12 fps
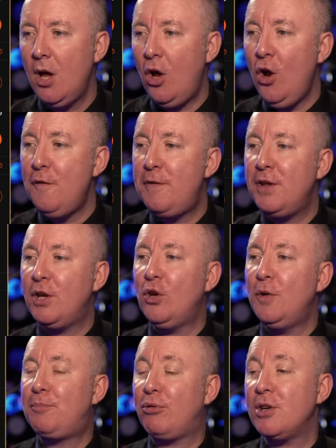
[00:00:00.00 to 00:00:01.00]
Hopefully, the
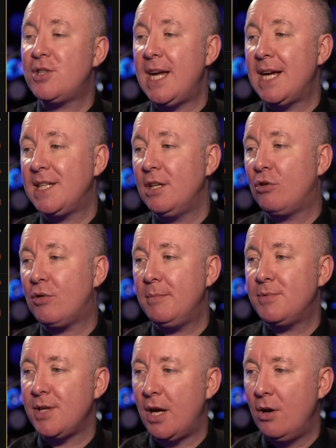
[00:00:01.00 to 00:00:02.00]
good projects in
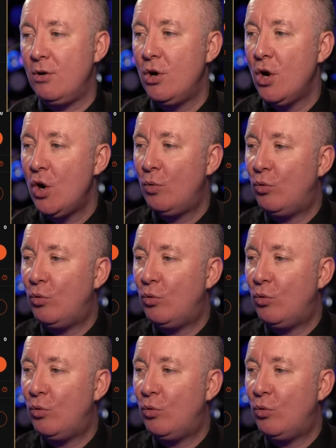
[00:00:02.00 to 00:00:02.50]
crypto